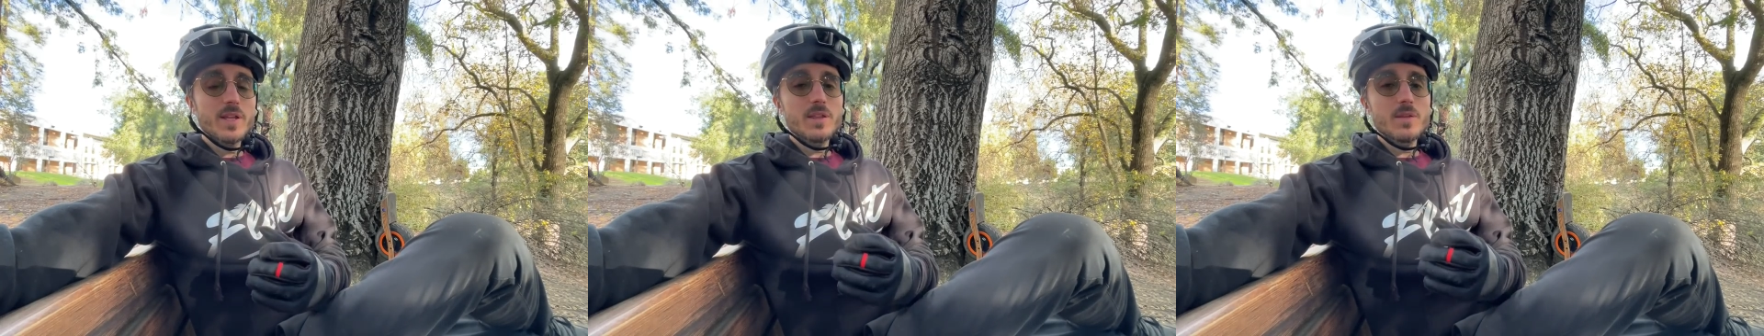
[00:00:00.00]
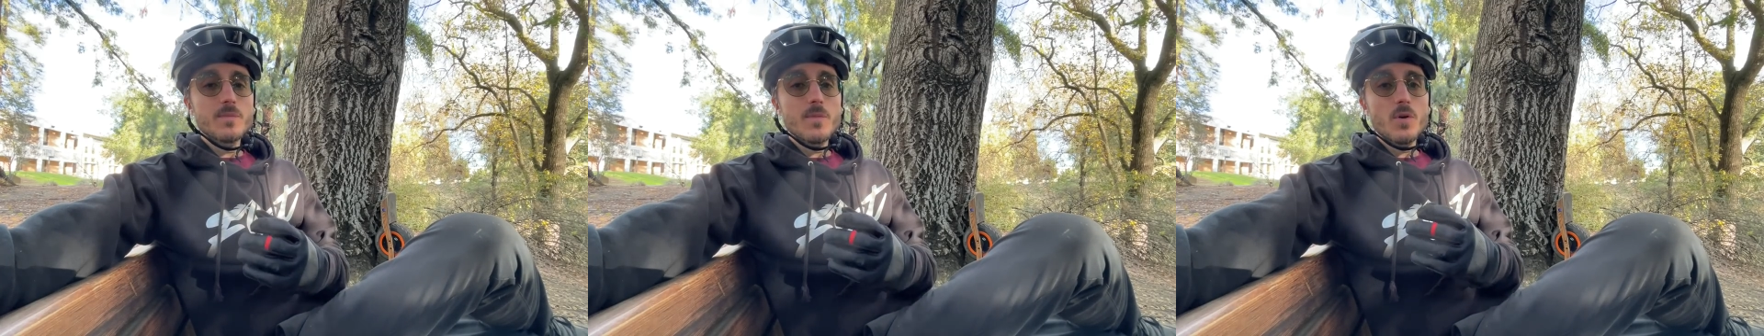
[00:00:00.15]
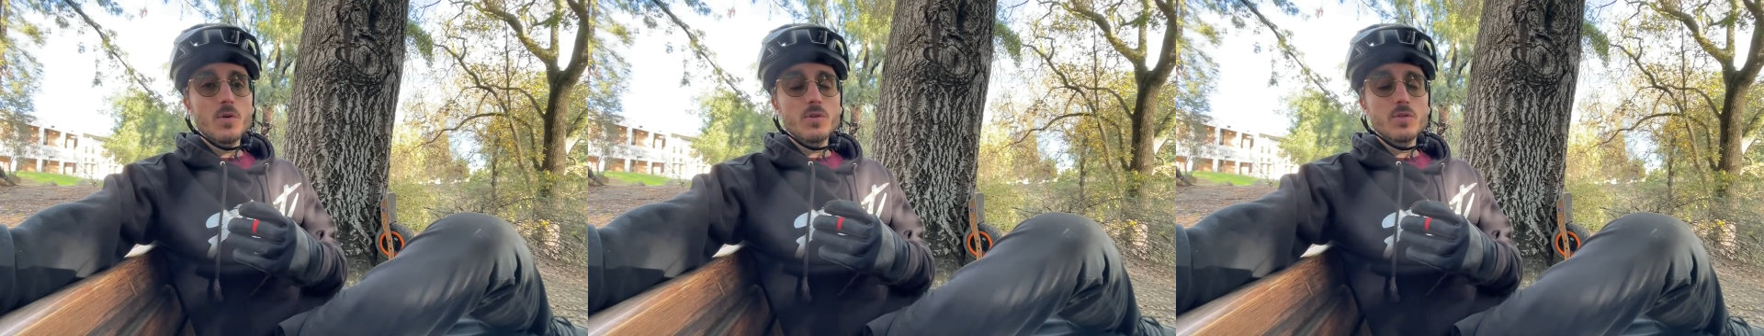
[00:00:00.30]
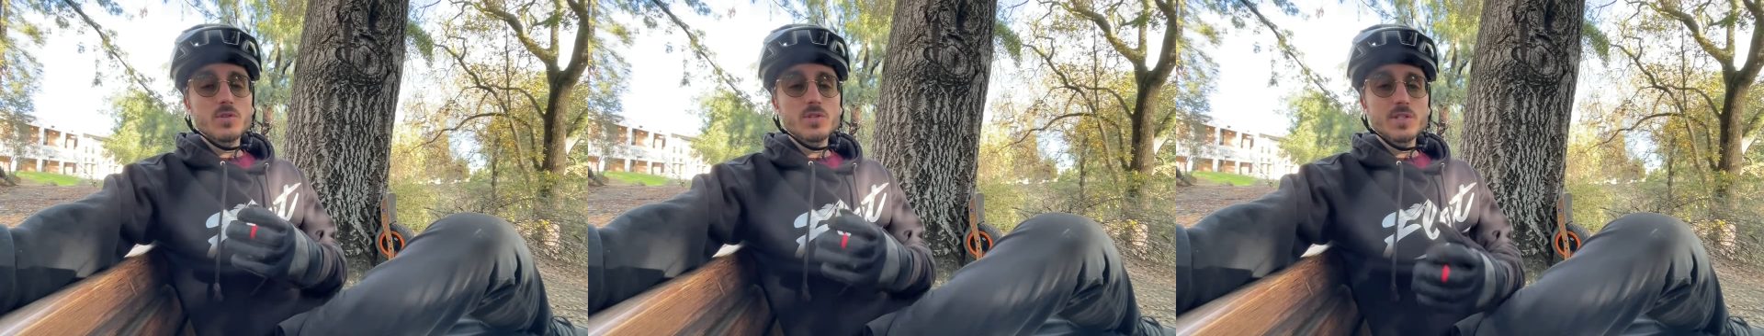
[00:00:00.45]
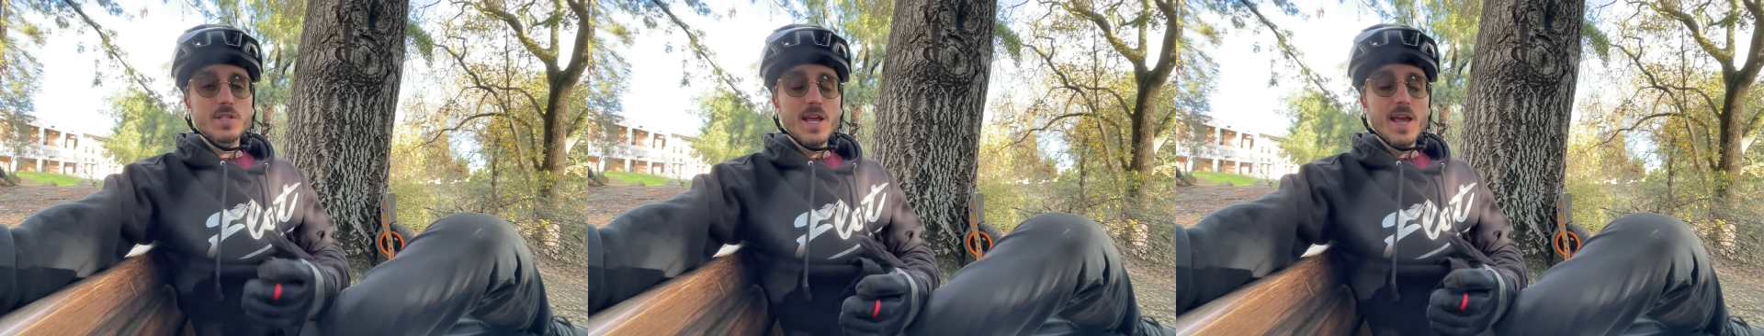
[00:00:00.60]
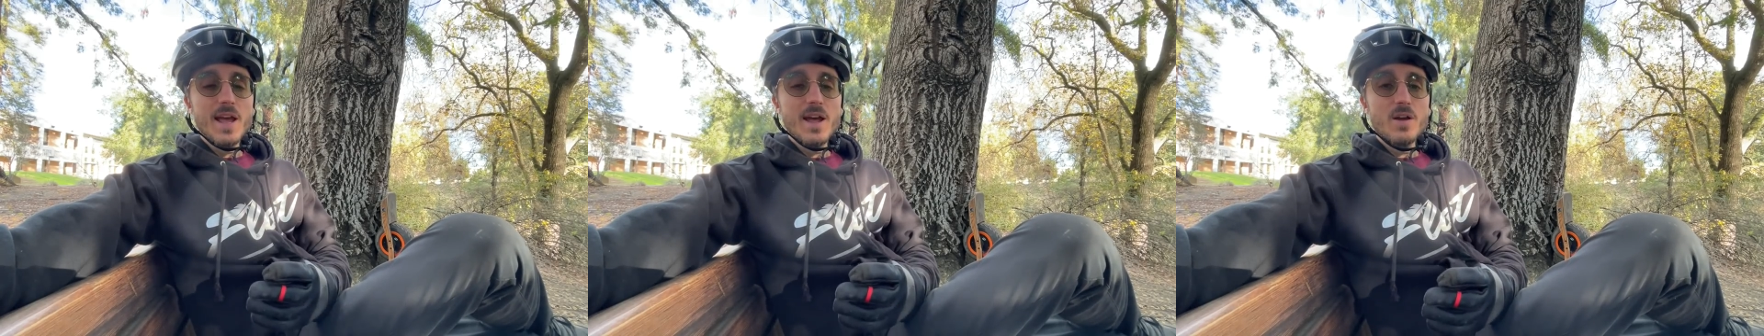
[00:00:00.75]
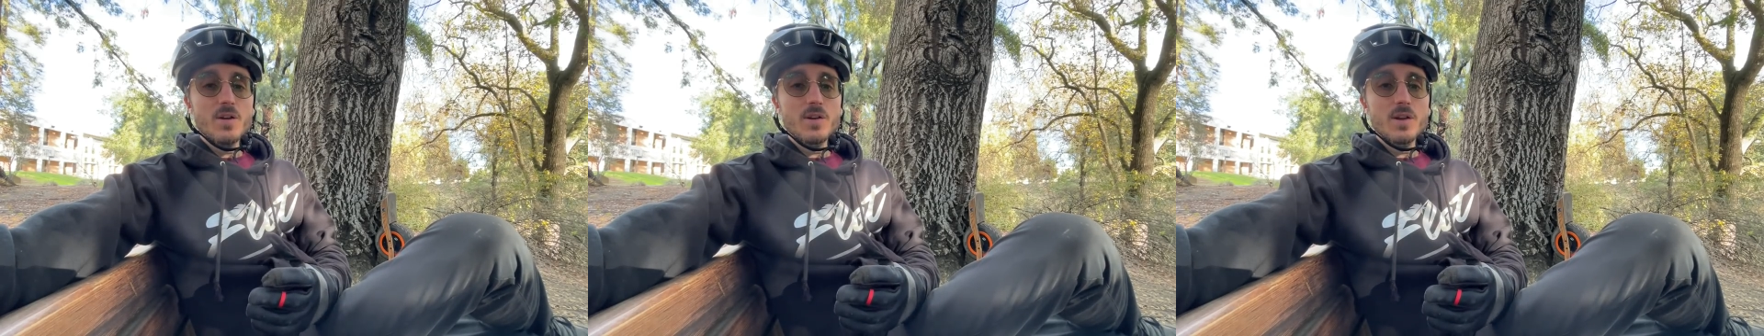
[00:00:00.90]
the motors
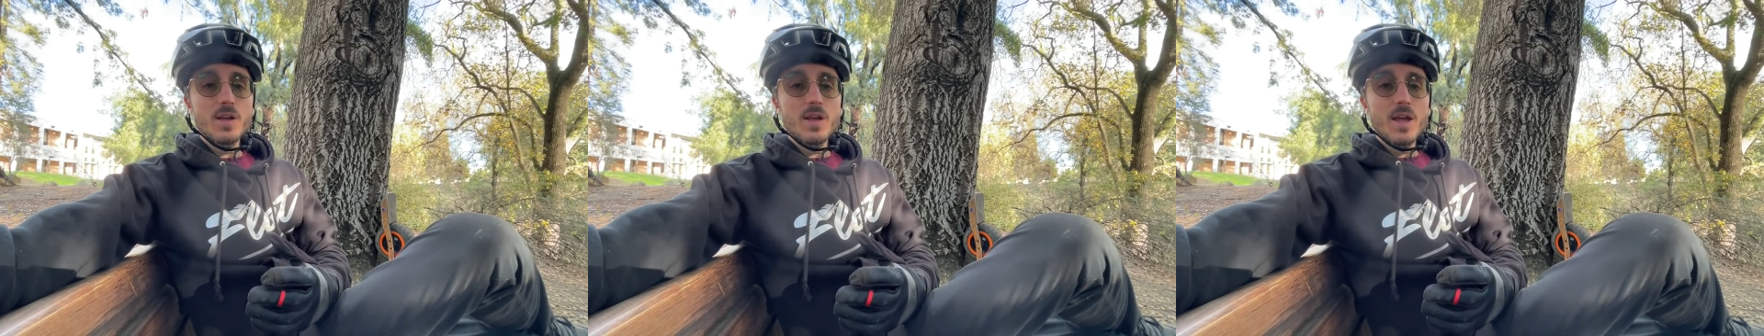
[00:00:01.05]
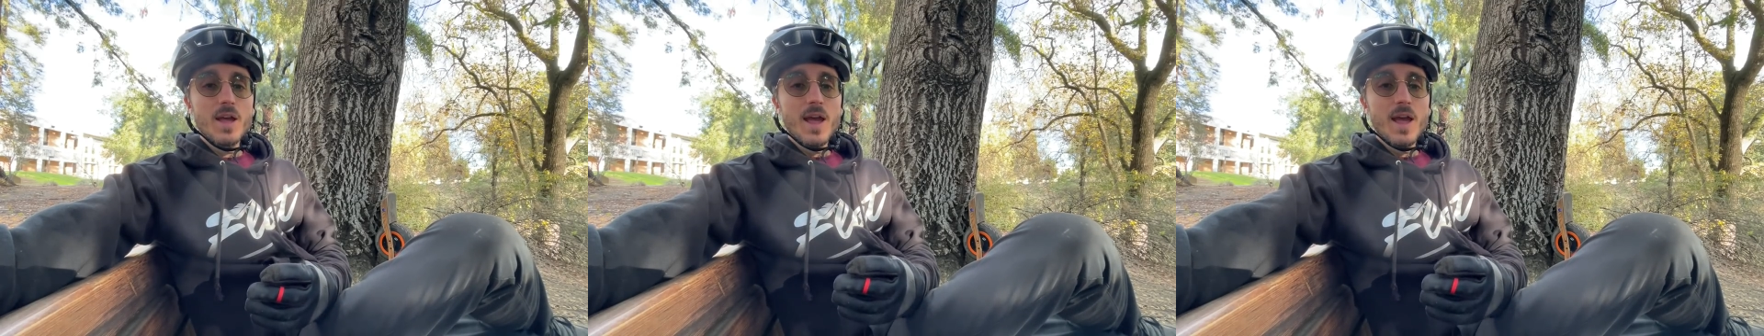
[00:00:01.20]
down